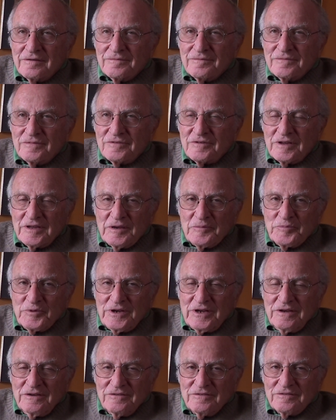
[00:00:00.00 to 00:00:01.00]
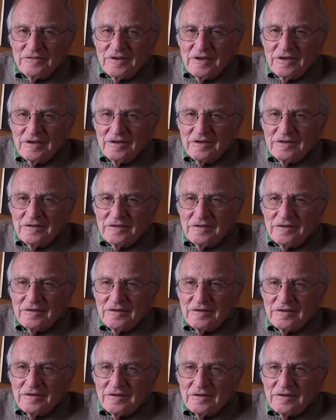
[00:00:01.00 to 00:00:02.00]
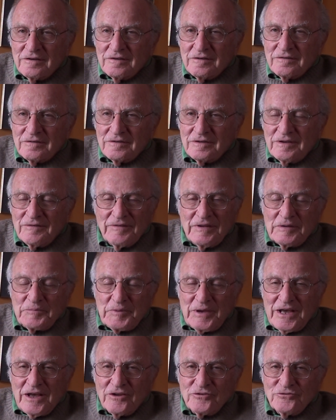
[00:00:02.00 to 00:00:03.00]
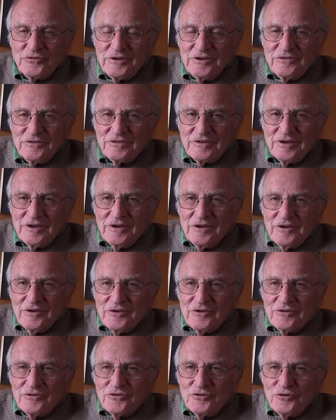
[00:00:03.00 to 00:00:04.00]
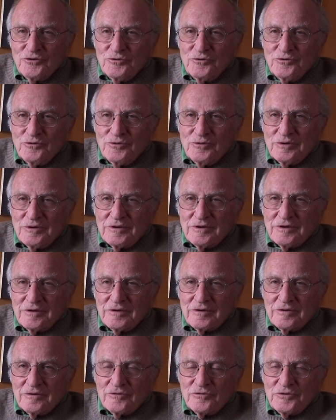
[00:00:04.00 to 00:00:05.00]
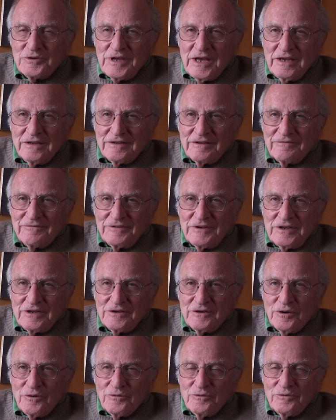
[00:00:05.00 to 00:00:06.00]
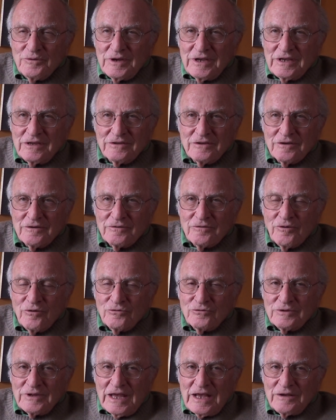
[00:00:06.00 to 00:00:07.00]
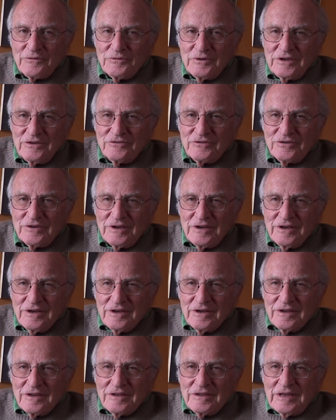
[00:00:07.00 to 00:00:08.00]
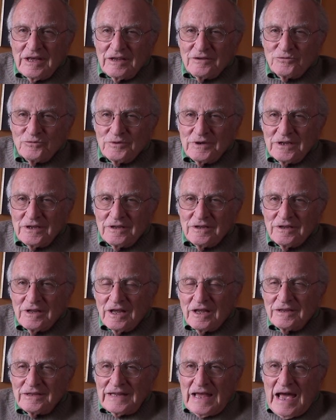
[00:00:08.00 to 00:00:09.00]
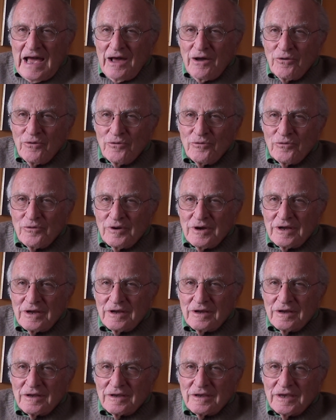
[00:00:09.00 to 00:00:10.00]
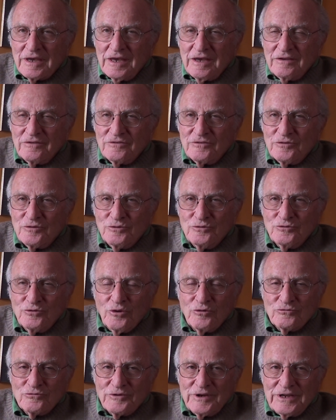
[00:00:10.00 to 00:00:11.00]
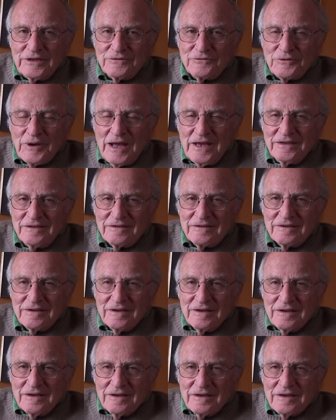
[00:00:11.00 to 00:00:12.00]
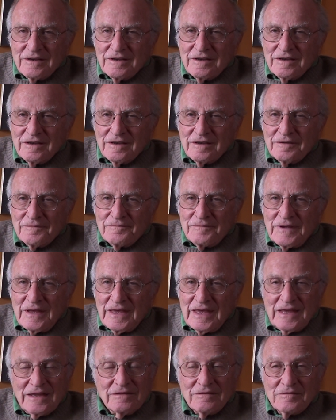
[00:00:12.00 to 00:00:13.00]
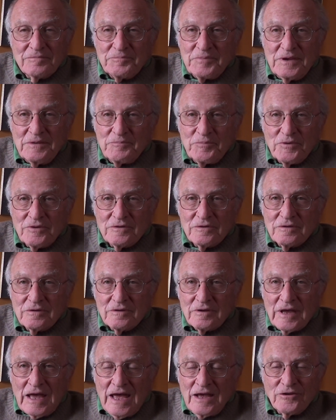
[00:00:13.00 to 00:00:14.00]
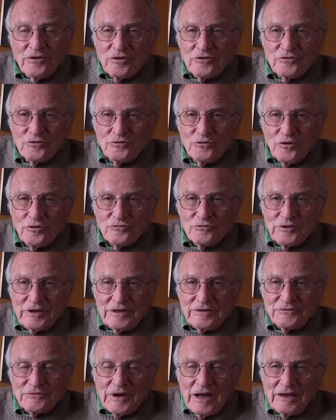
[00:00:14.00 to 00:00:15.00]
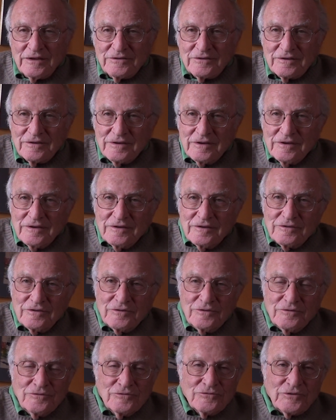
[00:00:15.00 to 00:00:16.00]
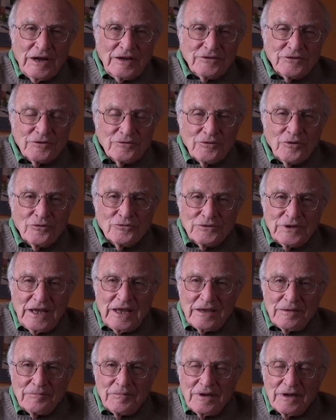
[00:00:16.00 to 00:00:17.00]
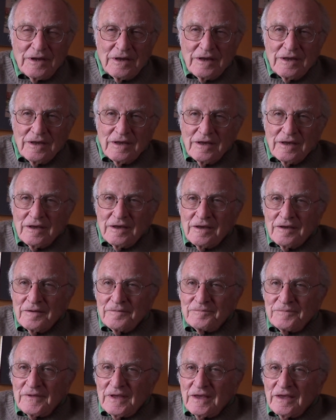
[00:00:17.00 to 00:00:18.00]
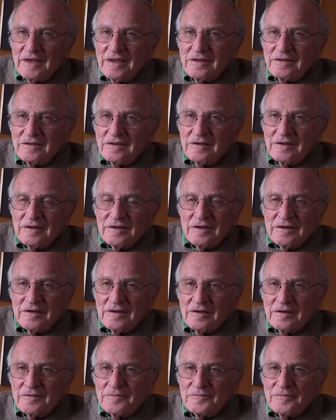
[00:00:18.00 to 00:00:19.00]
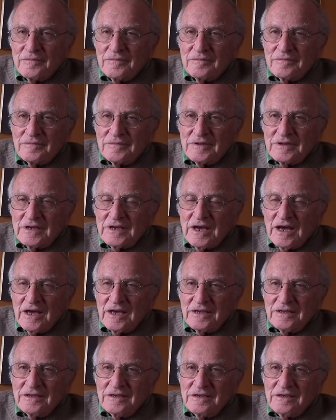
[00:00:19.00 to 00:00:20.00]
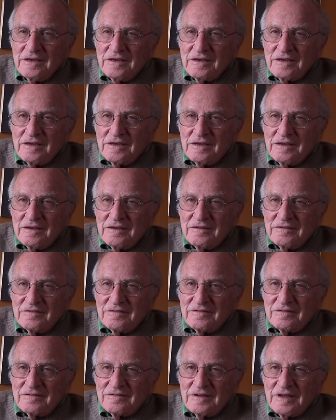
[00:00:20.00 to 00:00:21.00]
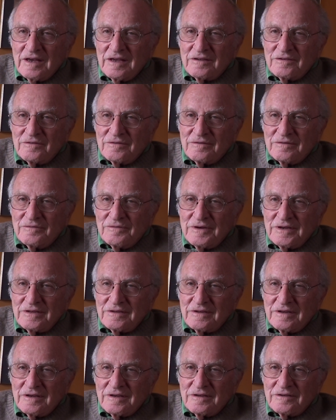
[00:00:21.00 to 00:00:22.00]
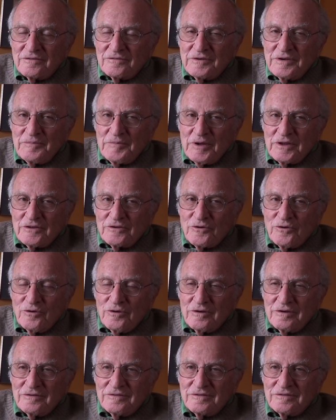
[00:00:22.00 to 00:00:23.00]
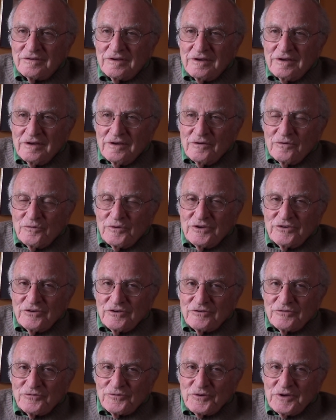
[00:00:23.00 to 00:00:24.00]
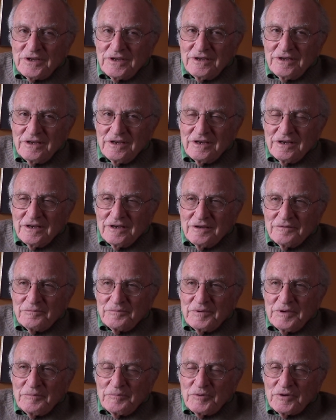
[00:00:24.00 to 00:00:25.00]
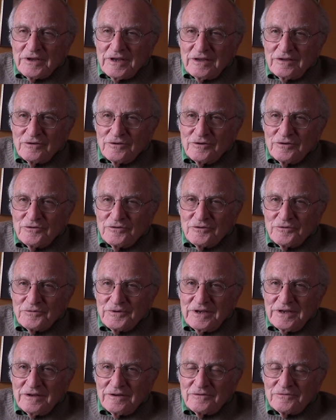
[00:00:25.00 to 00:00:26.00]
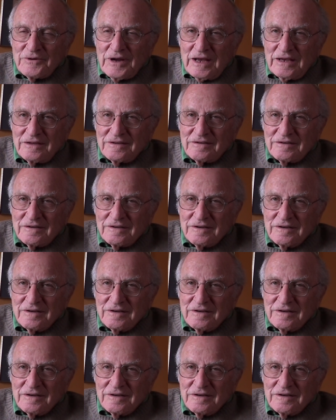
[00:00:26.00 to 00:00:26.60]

celebrities in developing countries to create a video in their own language that will allow kids who don't read and write and adults who don't read and write, to write their own name. The idea is that with a 3-month course, which is free, people can learn to read and write.